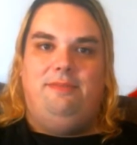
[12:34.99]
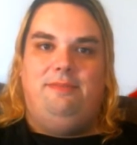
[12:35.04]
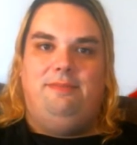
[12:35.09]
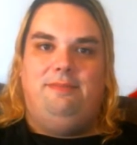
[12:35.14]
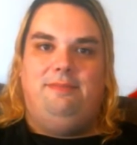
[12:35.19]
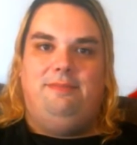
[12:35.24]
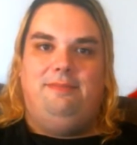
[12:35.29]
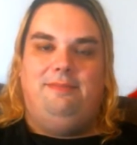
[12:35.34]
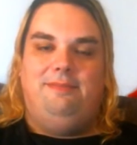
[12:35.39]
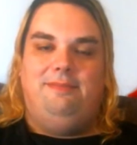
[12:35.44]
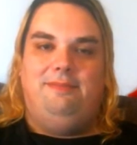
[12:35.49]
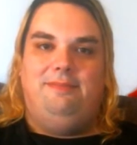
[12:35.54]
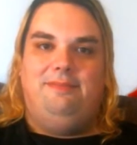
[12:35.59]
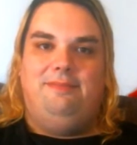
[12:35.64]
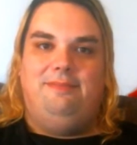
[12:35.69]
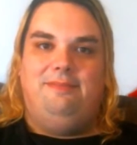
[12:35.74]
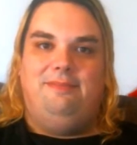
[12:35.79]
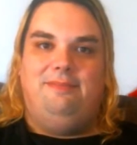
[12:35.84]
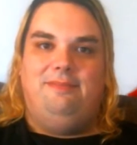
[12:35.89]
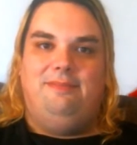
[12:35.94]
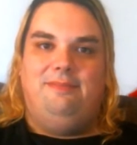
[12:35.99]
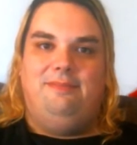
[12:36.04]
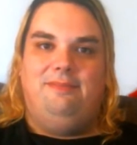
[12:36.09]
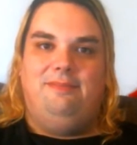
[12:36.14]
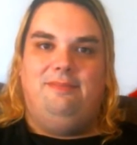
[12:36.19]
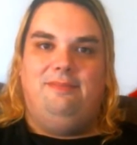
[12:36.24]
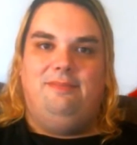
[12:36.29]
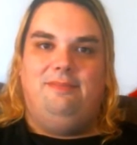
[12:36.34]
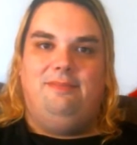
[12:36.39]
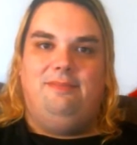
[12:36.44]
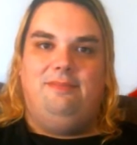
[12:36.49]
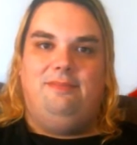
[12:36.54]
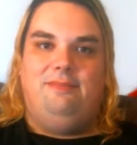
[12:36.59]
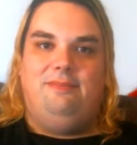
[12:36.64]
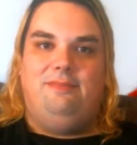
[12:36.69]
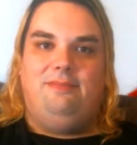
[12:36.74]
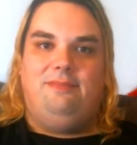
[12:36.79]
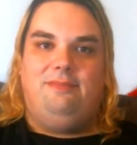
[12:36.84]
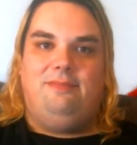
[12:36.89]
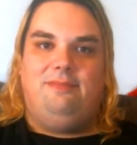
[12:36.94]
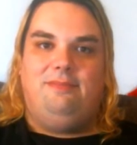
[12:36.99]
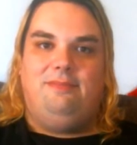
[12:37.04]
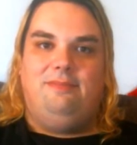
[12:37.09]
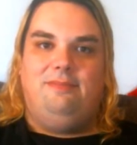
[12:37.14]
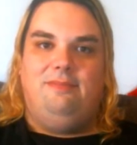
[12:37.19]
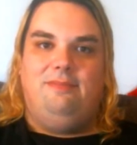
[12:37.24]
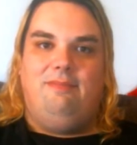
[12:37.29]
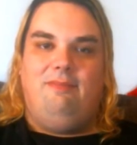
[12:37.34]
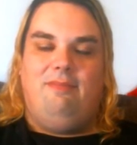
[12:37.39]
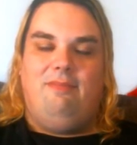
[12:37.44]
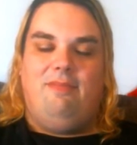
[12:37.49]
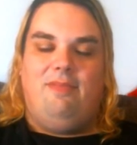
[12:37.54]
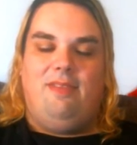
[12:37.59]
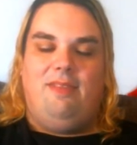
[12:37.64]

No one is speaking in this clip.